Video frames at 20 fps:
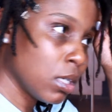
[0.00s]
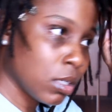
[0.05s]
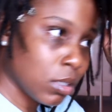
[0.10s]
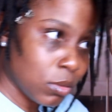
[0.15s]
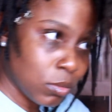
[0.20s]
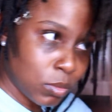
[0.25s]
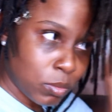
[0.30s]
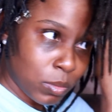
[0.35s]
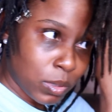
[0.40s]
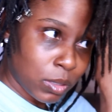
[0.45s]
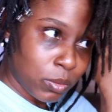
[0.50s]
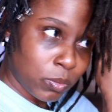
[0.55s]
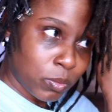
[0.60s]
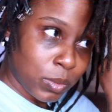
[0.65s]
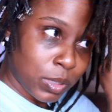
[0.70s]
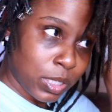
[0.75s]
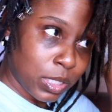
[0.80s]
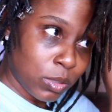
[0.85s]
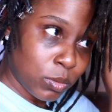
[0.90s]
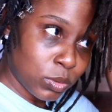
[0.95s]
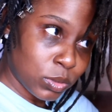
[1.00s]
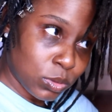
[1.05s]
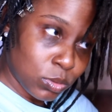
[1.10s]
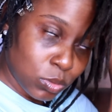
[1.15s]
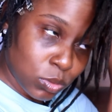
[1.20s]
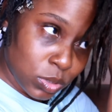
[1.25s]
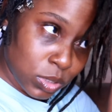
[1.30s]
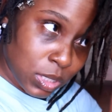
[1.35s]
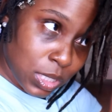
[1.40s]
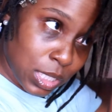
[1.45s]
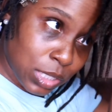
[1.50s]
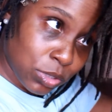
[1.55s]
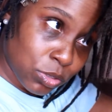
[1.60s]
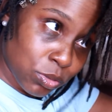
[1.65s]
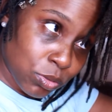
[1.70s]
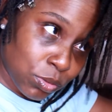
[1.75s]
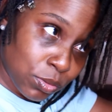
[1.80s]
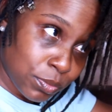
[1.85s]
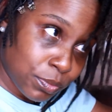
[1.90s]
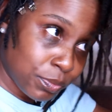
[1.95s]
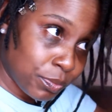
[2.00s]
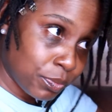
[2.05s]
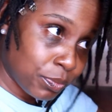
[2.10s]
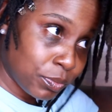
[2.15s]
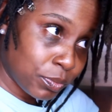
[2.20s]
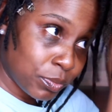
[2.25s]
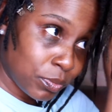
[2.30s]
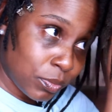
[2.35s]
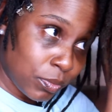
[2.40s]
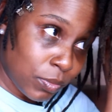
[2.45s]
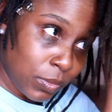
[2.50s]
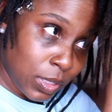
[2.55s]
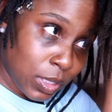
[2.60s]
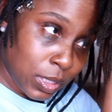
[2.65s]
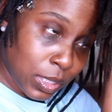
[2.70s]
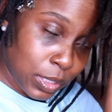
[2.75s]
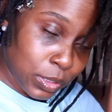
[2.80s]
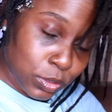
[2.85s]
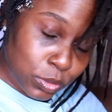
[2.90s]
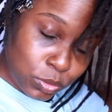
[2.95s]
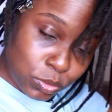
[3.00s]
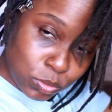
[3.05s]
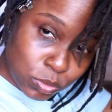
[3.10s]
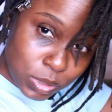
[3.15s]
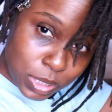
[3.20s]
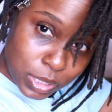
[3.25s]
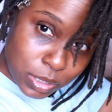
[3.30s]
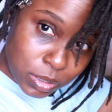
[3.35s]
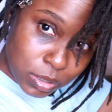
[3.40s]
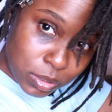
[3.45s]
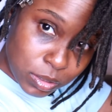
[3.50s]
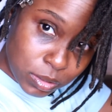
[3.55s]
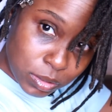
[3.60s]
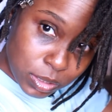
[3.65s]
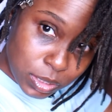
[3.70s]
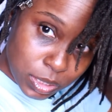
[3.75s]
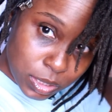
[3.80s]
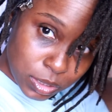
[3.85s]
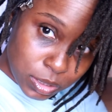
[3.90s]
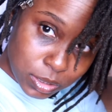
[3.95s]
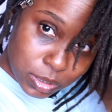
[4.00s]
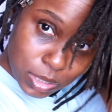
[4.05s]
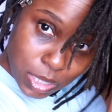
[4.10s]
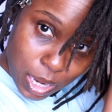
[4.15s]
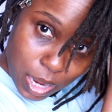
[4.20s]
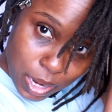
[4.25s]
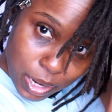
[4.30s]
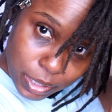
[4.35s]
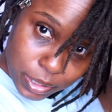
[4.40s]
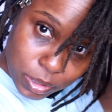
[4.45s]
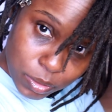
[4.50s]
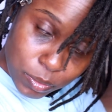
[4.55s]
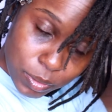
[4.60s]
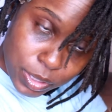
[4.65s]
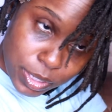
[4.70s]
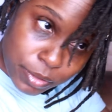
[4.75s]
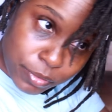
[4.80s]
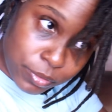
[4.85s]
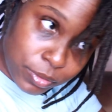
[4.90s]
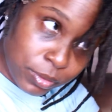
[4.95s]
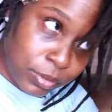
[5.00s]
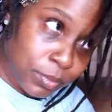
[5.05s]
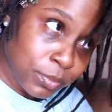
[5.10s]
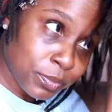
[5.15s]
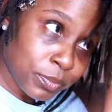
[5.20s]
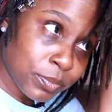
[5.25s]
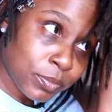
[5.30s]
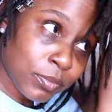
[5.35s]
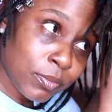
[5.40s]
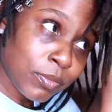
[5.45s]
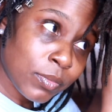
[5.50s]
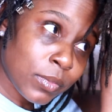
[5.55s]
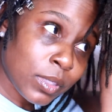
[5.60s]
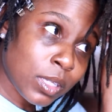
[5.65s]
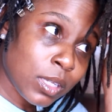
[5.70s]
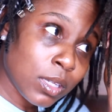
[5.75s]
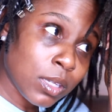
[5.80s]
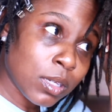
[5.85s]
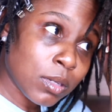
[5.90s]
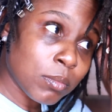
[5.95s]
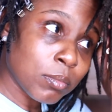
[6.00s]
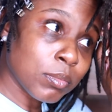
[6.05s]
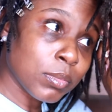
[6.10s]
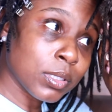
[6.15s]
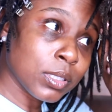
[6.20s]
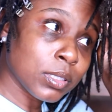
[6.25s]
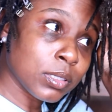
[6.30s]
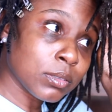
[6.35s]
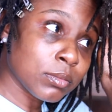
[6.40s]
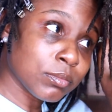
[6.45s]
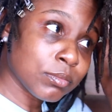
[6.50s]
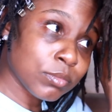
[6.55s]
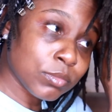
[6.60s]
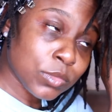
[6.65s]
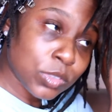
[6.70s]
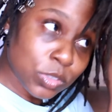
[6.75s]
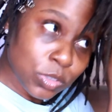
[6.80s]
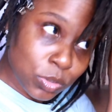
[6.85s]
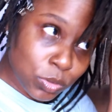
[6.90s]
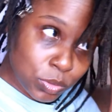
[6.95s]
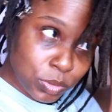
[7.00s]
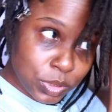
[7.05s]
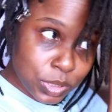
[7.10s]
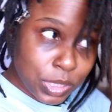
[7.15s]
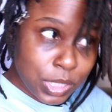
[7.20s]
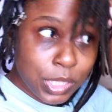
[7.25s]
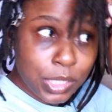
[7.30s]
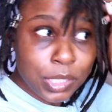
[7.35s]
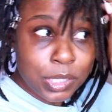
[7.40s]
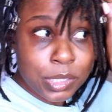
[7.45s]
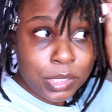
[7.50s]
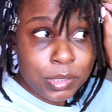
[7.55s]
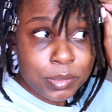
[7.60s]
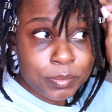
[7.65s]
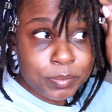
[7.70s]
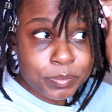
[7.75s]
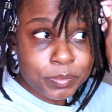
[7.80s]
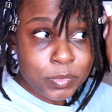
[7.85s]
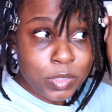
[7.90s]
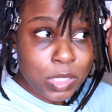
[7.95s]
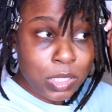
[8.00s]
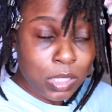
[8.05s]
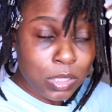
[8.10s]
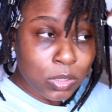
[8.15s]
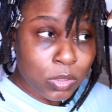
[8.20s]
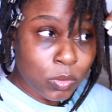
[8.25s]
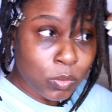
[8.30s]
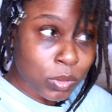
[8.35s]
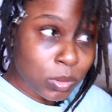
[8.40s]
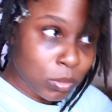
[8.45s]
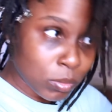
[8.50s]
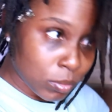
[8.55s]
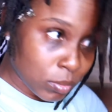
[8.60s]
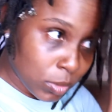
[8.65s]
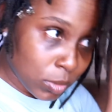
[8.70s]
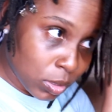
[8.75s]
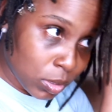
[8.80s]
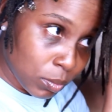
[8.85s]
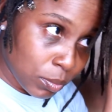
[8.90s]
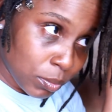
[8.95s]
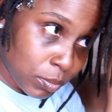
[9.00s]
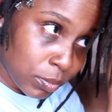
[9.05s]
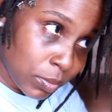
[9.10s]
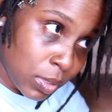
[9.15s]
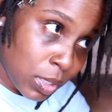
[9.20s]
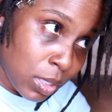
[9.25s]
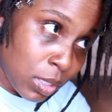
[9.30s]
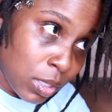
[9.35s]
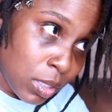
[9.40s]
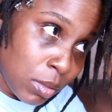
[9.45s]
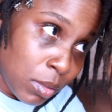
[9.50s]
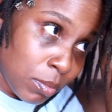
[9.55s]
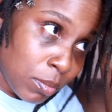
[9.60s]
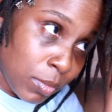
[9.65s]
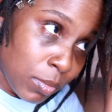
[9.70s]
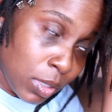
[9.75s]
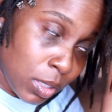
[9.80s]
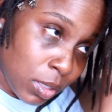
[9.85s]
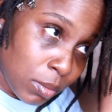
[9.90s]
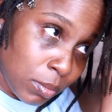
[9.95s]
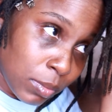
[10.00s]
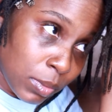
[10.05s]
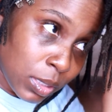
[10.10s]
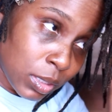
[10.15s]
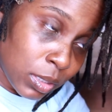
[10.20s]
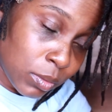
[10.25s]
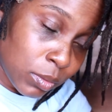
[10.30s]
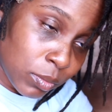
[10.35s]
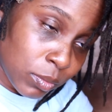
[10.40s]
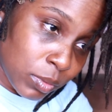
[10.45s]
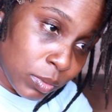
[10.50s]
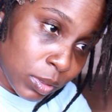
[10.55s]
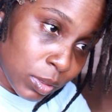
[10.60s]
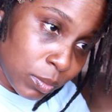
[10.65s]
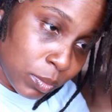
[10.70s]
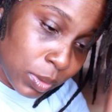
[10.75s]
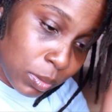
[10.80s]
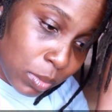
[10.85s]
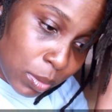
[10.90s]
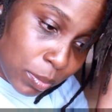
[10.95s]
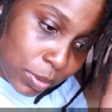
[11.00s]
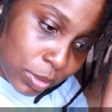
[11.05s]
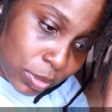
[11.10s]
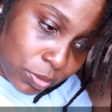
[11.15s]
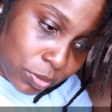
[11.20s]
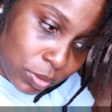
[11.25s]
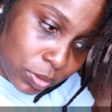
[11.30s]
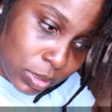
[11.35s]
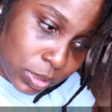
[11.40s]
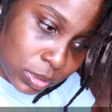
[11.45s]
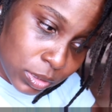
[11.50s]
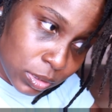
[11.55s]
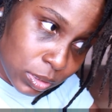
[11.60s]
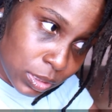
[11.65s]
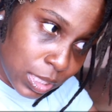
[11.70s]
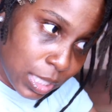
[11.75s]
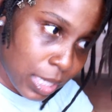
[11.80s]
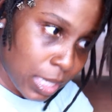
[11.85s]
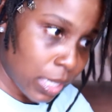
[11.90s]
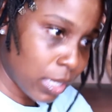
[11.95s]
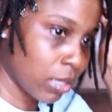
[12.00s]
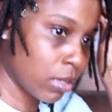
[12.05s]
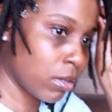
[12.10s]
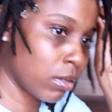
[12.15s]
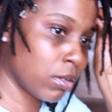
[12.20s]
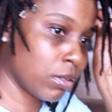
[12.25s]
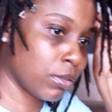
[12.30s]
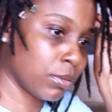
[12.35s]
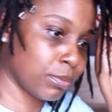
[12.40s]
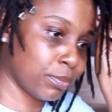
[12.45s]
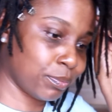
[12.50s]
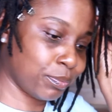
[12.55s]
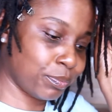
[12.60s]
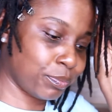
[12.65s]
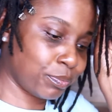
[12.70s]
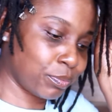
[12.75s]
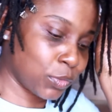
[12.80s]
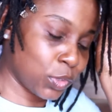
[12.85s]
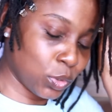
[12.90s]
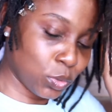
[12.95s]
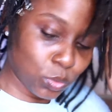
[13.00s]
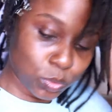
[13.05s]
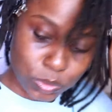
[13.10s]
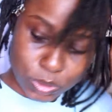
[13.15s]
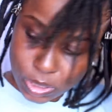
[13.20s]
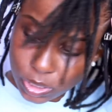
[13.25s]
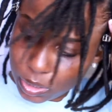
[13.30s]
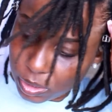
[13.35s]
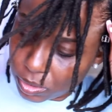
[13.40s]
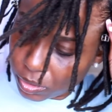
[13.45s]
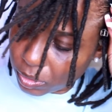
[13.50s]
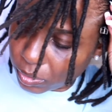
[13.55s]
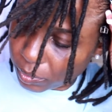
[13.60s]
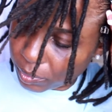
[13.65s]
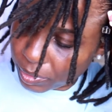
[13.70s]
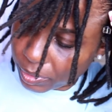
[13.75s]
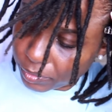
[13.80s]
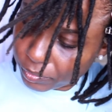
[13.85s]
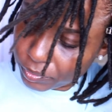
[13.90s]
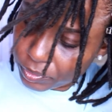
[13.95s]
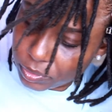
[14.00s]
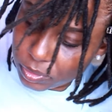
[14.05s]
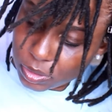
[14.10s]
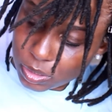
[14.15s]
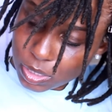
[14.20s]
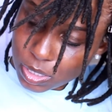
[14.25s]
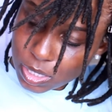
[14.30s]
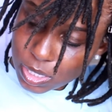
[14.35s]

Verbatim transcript: Um, my, my hair was loose natural, like to do like a henna dye or whatever. But so scared. I know one of um, um my um, one of my best friends had um used henna or whatever,